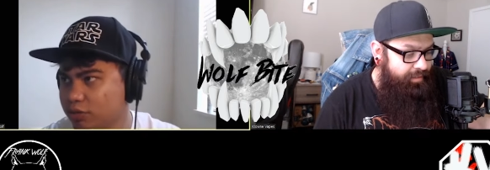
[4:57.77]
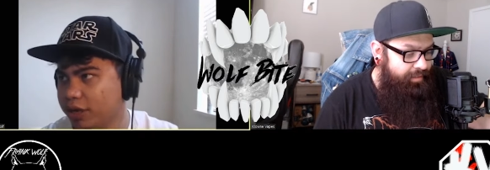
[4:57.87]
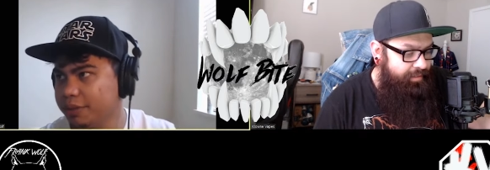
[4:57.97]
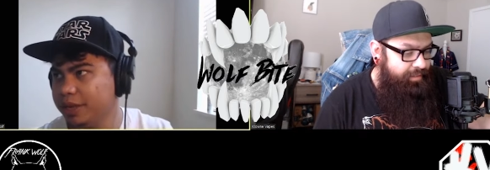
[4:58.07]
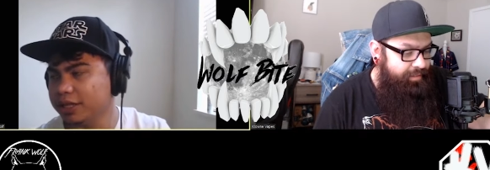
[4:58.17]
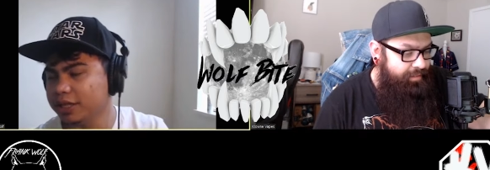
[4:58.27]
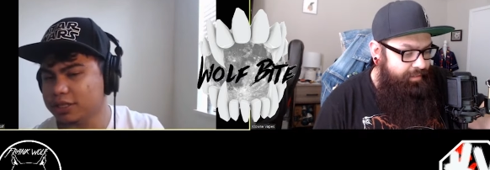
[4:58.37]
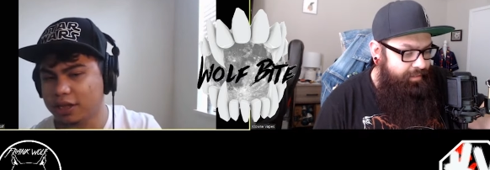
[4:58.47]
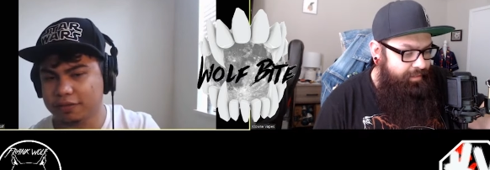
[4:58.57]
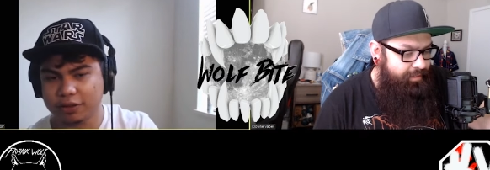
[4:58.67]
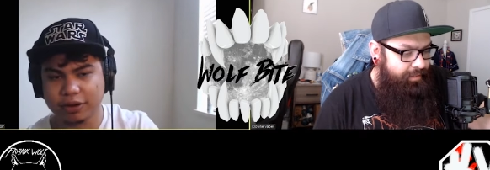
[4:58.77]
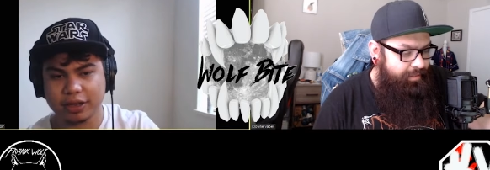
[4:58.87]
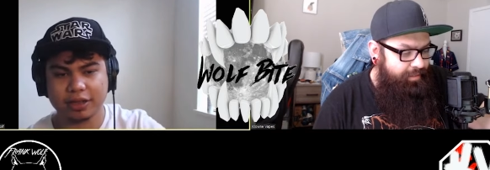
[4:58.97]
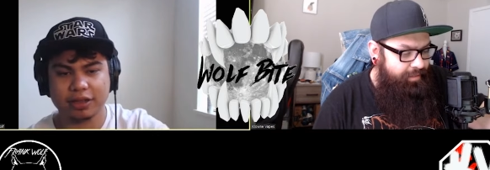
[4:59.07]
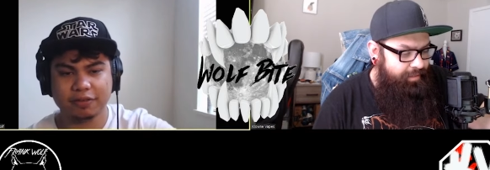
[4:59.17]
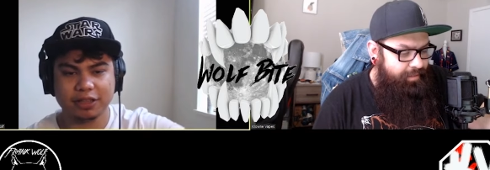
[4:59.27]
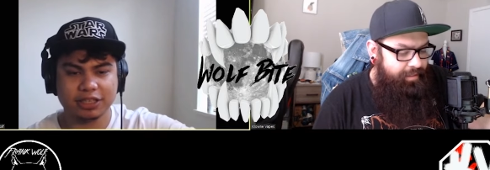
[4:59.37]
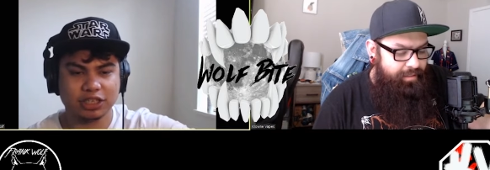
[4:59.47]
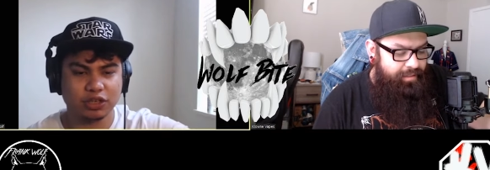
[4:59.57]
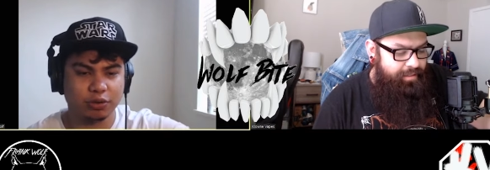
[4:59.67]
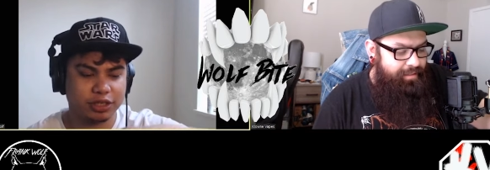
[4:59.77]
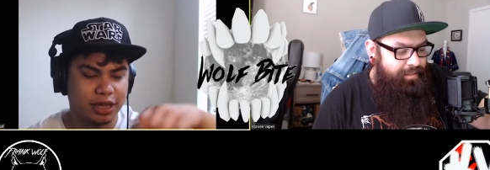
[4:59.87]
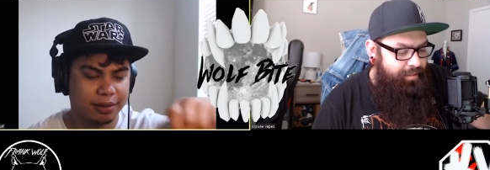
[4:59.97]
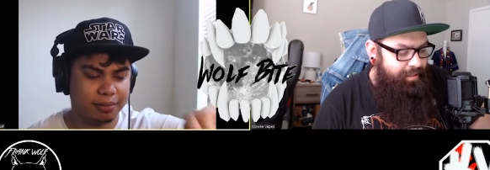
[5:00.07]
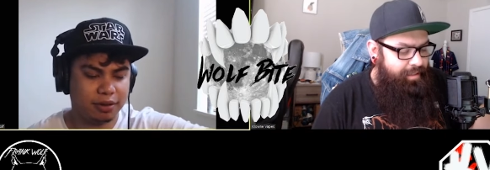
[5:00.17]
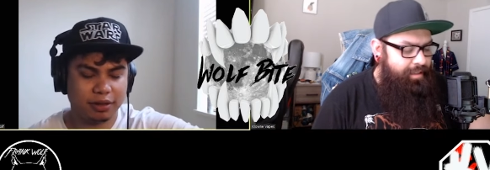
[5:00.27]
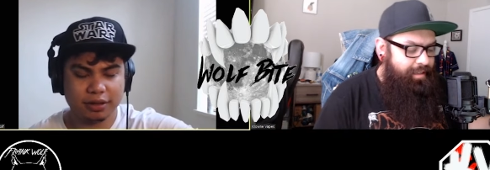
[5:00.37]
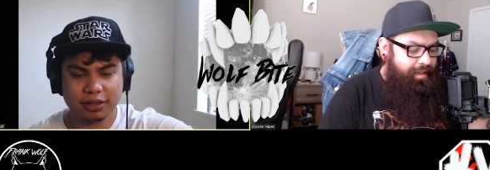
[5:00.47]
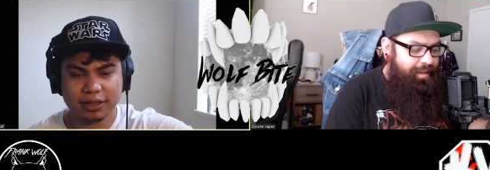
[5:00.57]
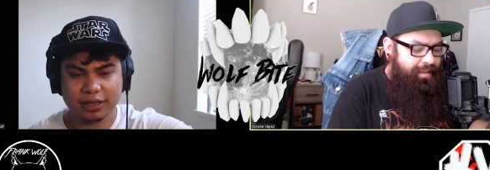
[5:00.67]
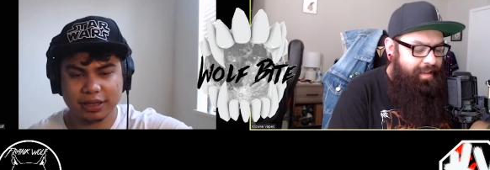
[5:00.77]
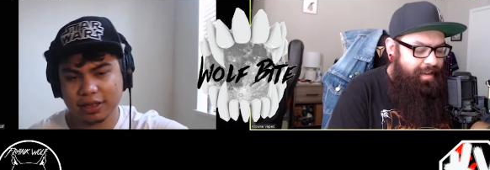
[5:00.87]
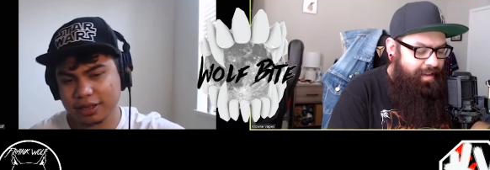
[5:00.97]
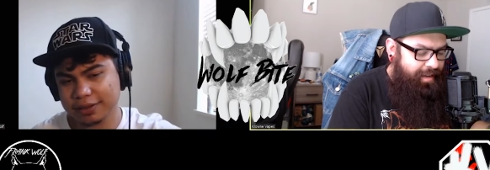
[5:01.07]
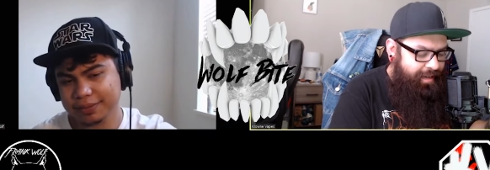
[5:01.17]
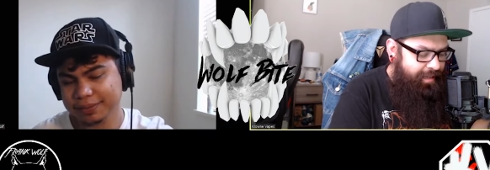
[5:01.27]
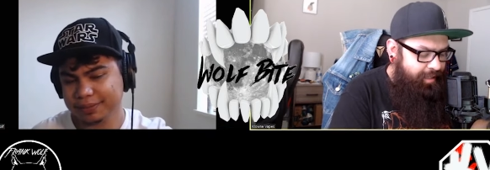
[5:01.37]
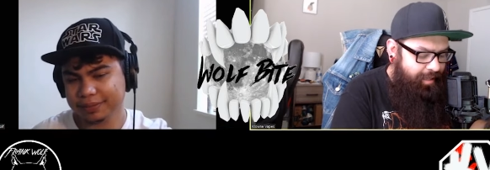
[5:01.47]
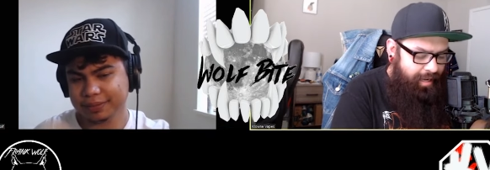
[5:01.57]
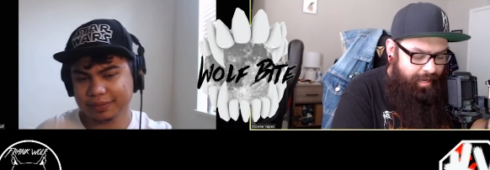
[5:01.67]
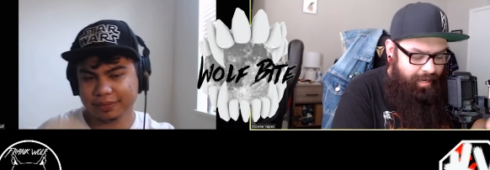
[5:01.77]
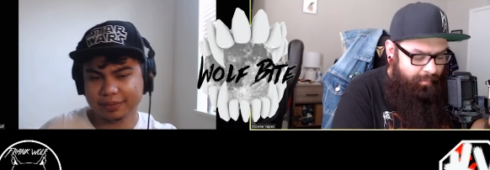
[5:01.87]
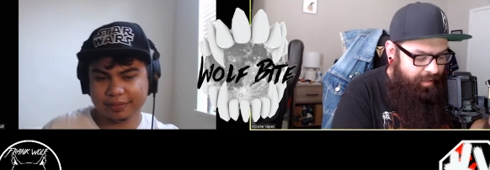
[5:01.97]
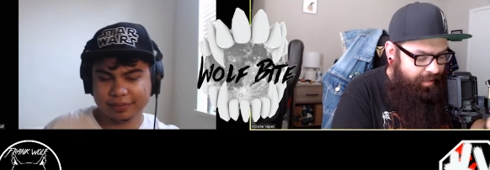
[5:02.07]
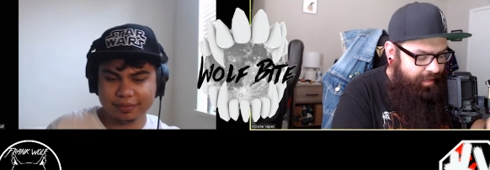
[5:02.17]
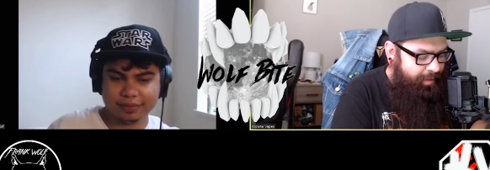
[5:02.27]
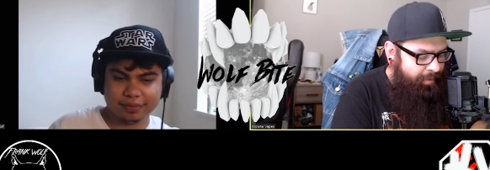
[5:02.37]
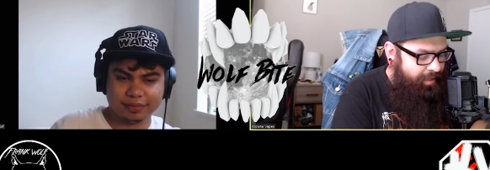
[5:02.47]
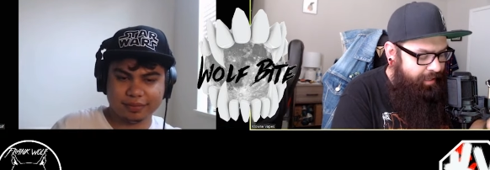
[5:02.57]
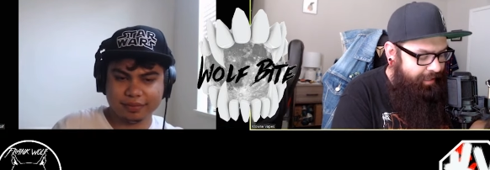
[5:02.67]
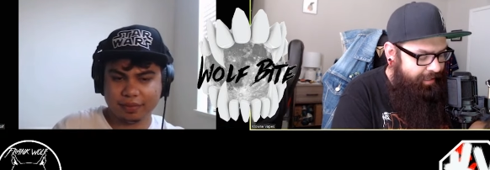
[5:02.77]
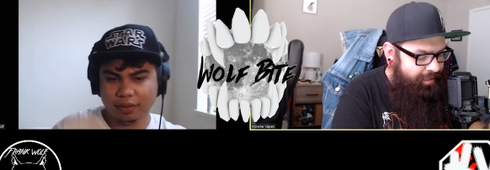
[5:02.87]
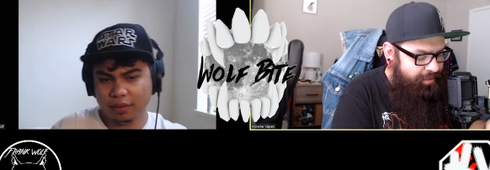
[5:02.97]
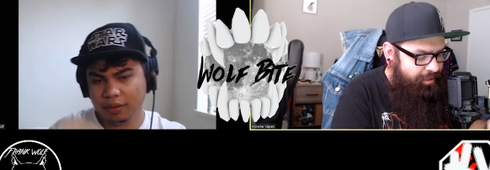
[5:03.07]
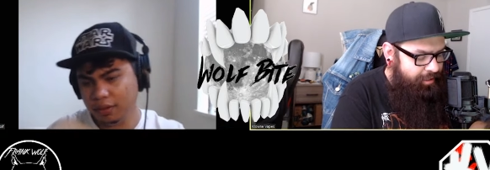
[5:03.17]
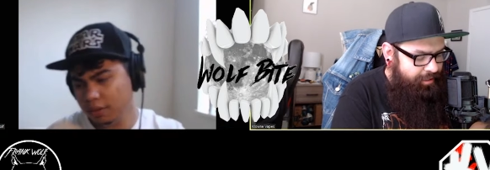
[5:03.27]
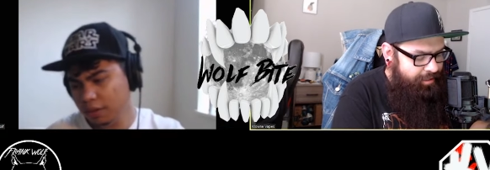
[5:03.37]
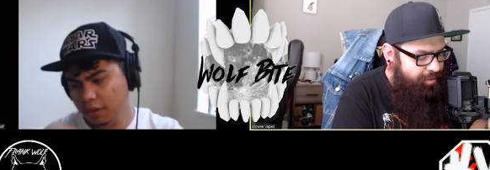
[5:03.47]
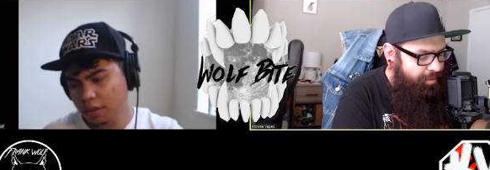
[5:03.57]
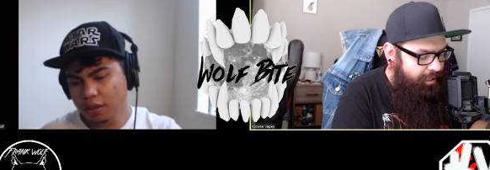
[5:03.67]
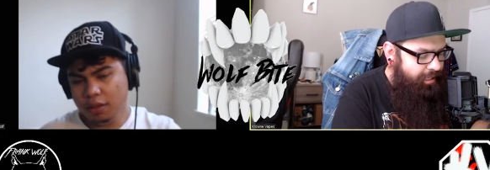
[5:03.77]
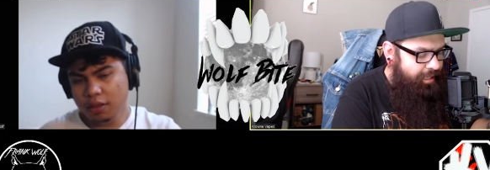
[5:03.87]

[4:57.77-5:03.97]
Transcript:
Speaker 1: 20 minutes off the show's time. Yeah,
Speaker 2: and I'm gonna cut it down to the